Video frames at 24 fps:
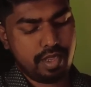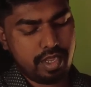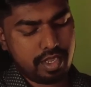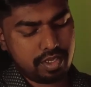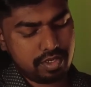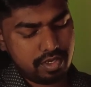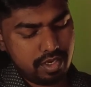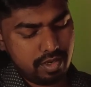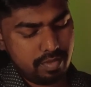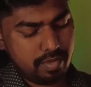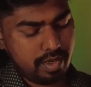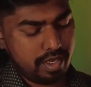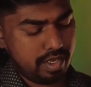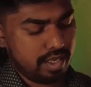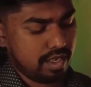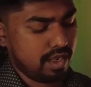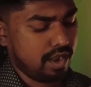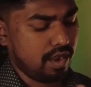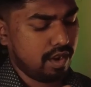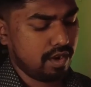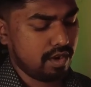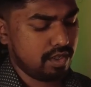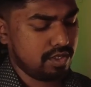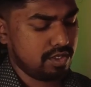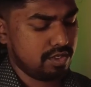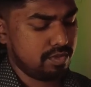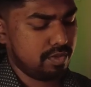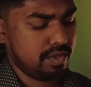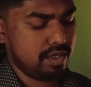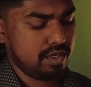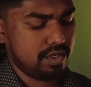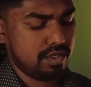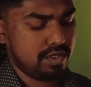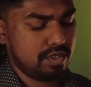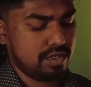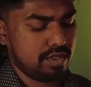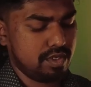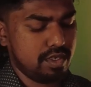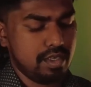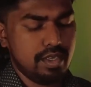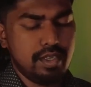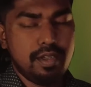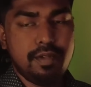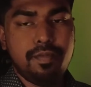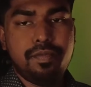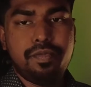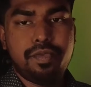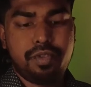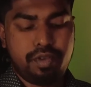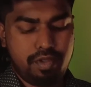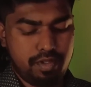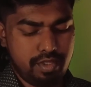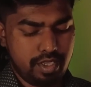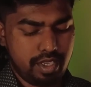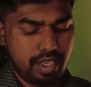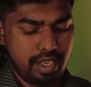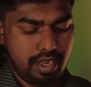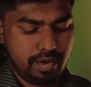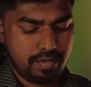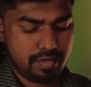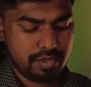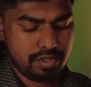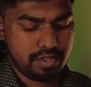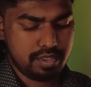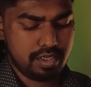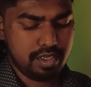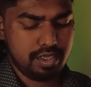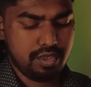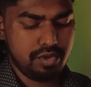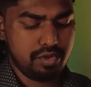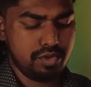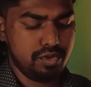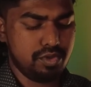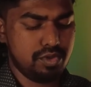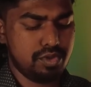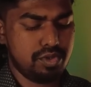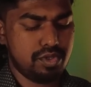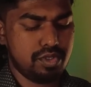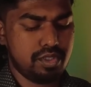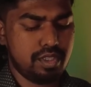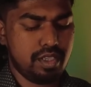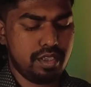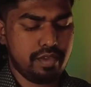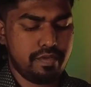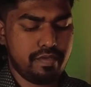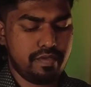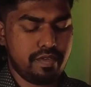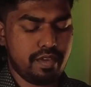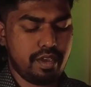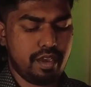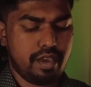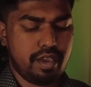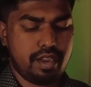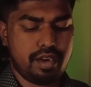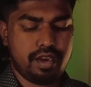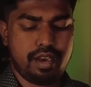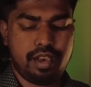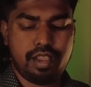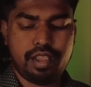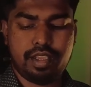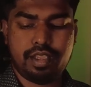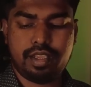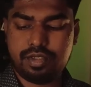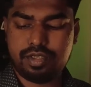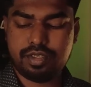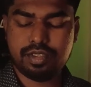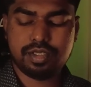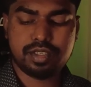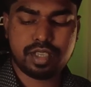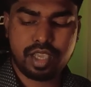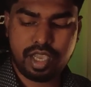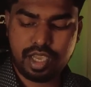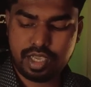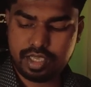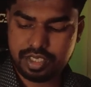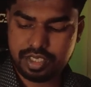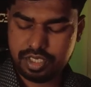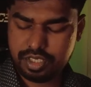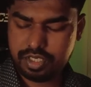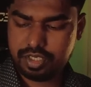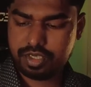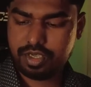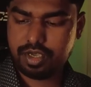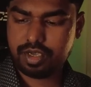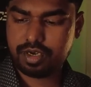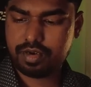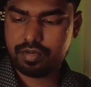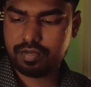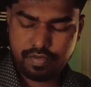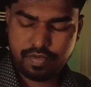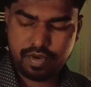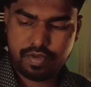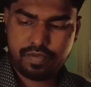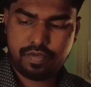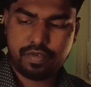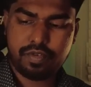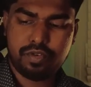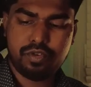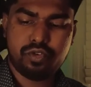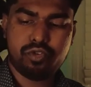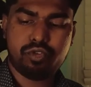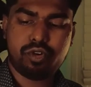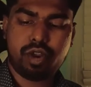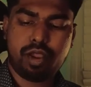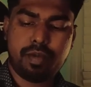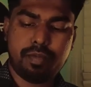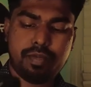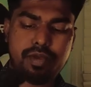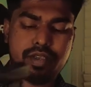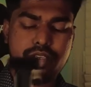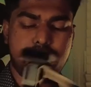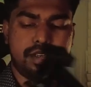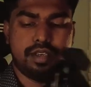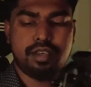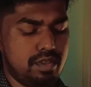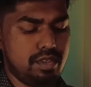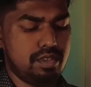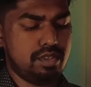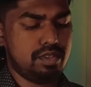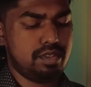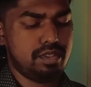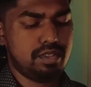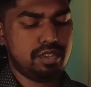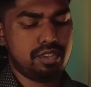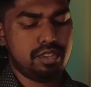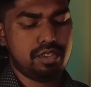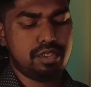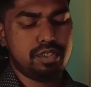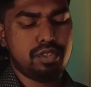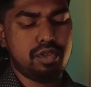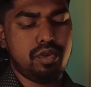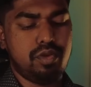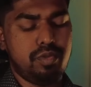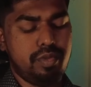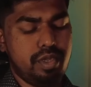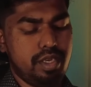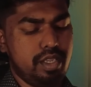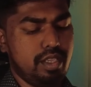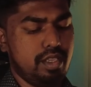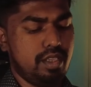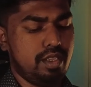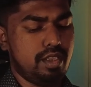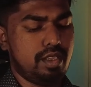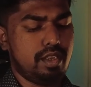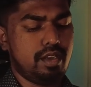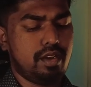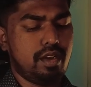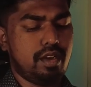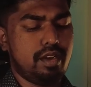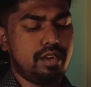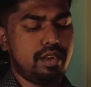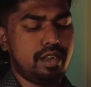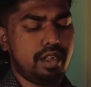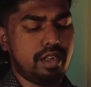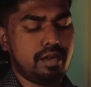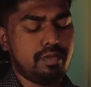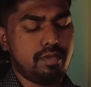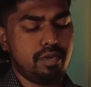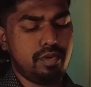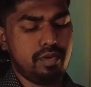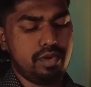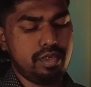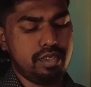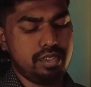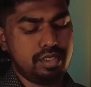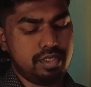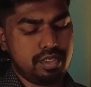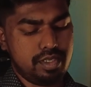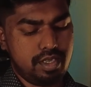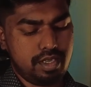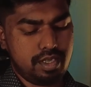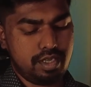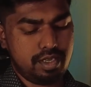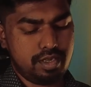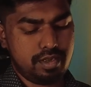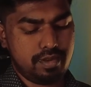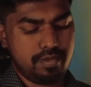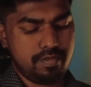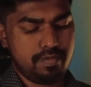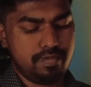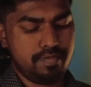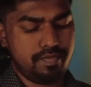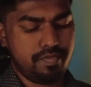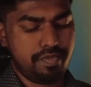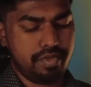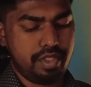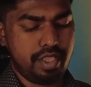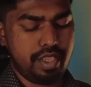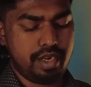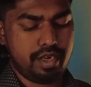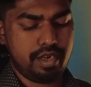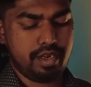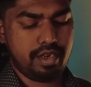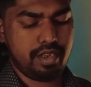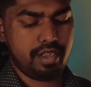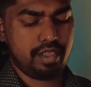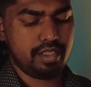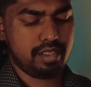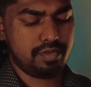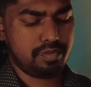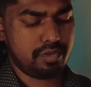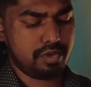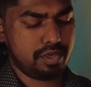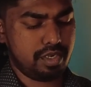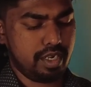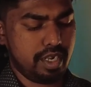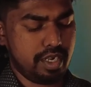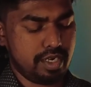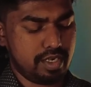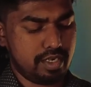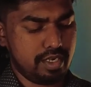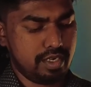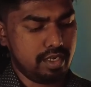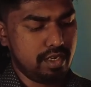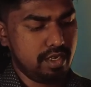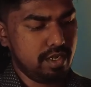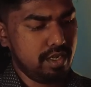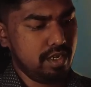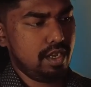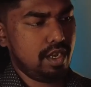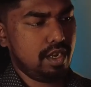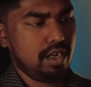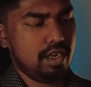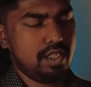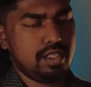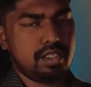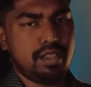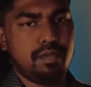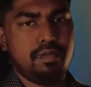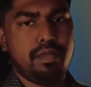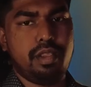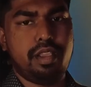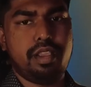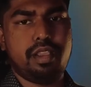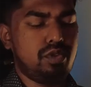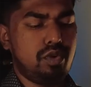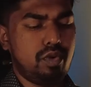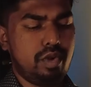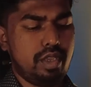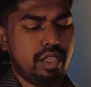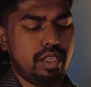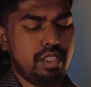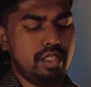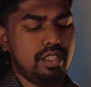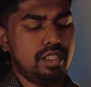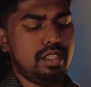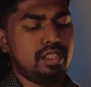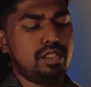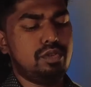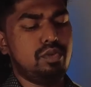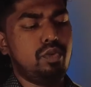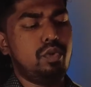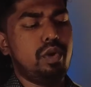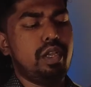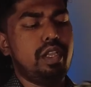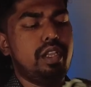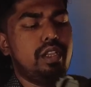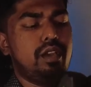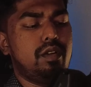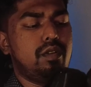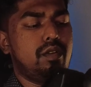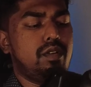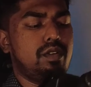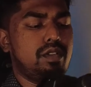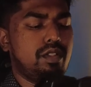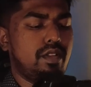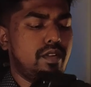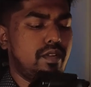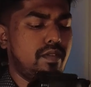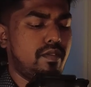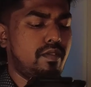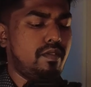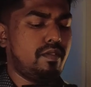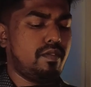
actually my college because all the cameras they use, they've got like these cages on them. Even if you drop it, there's just so many contact points that is protected unless I'm like throwing it this way or the